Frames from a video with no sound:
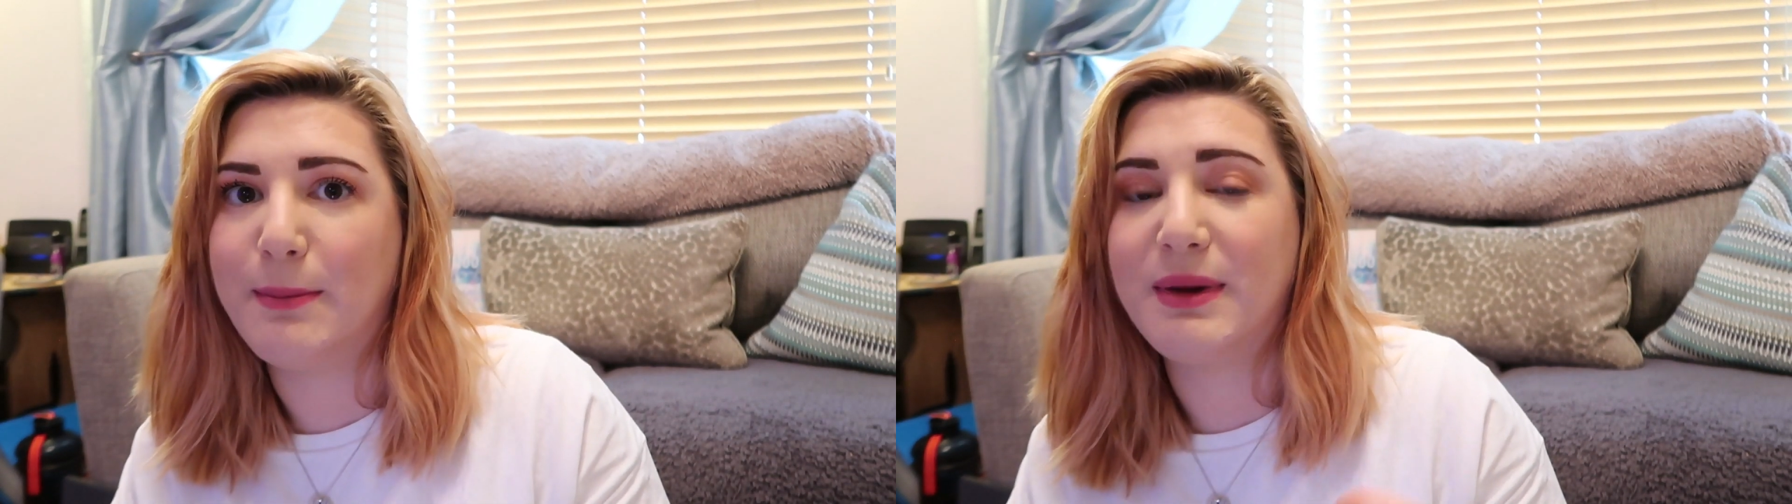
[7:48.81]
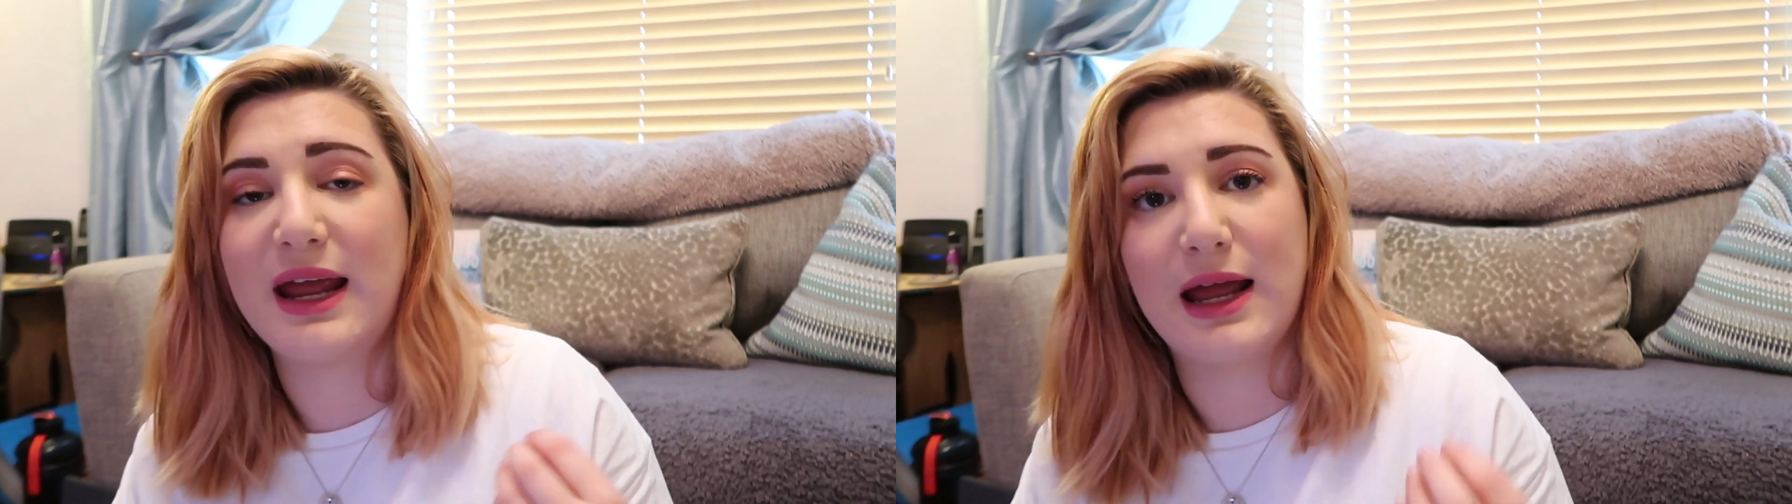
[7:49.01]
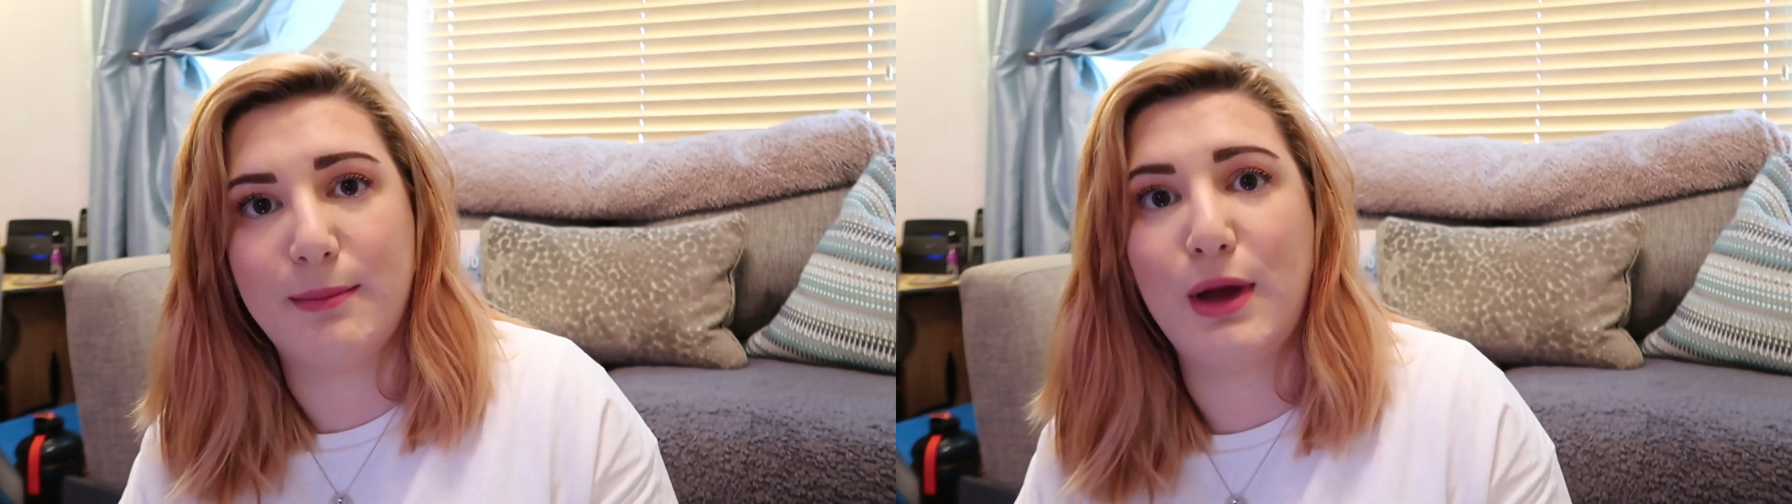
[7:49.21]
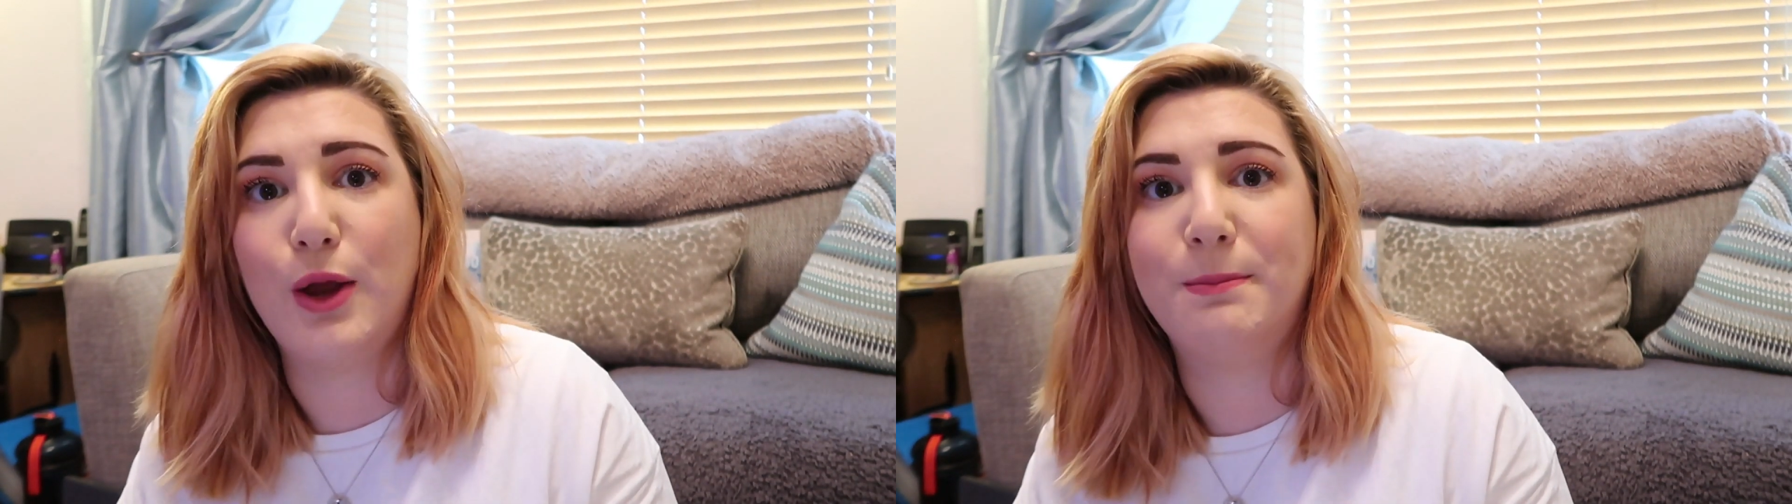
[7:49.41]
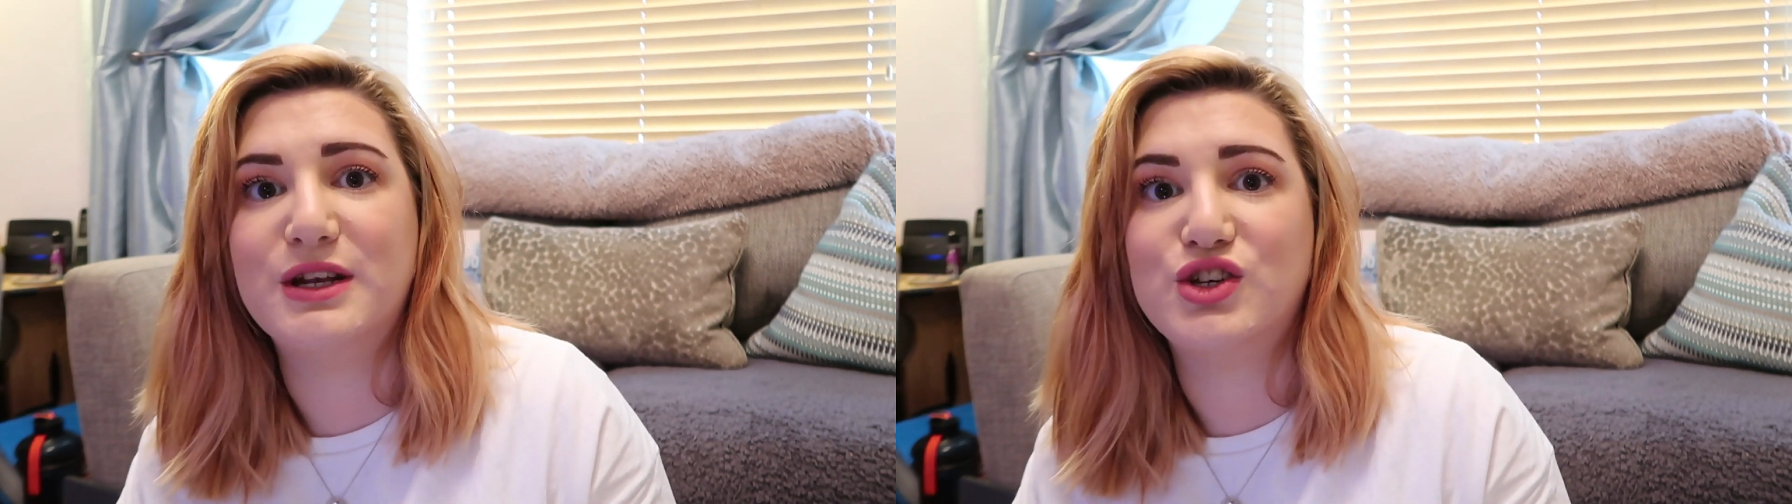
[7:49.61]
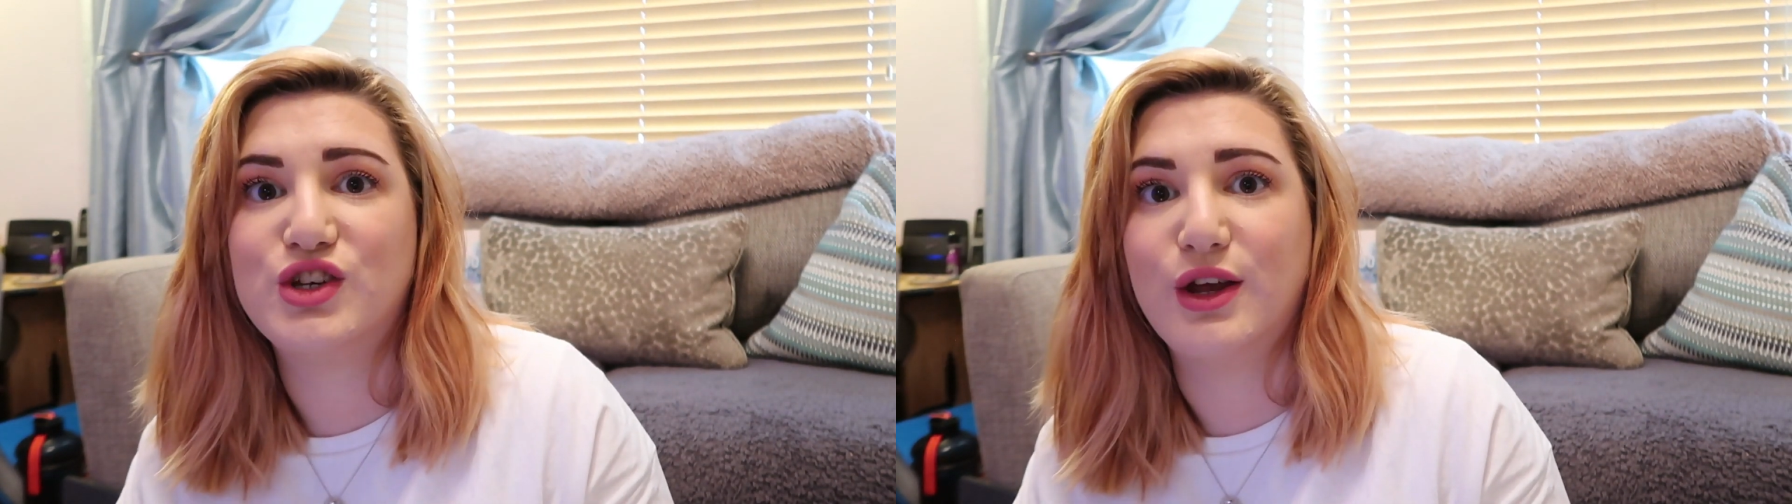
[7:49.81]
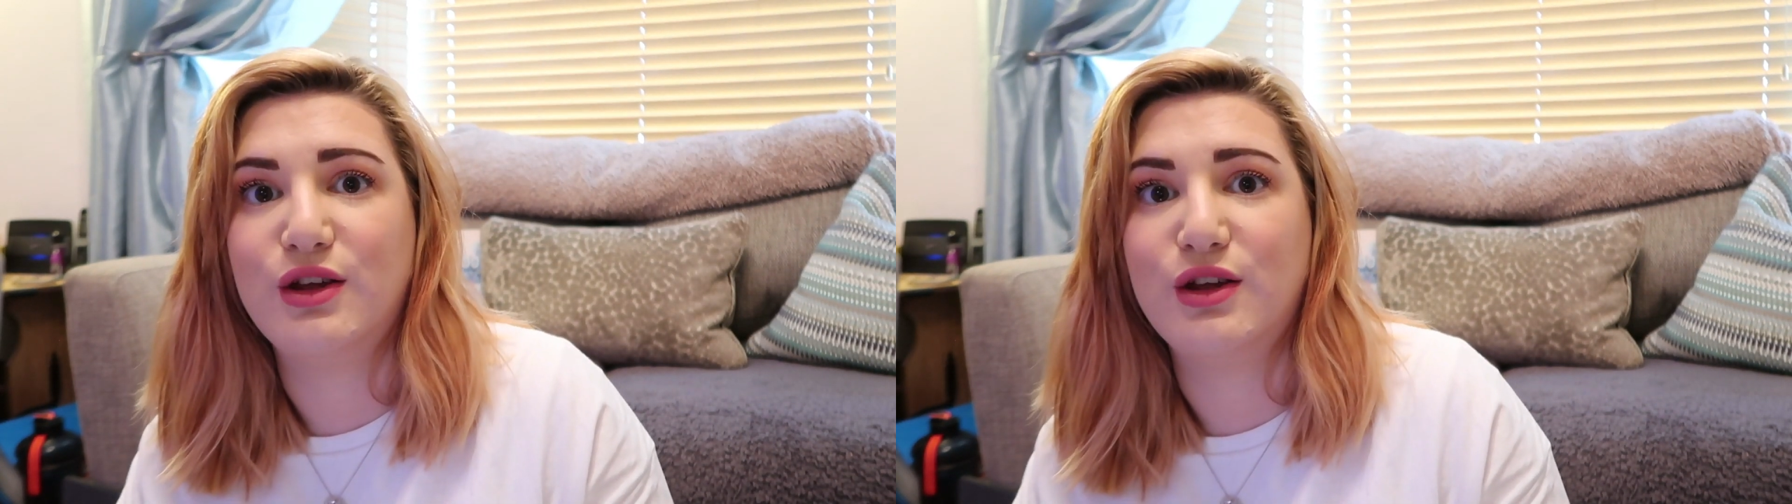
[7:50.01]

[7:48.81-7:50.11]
but I am hoping to show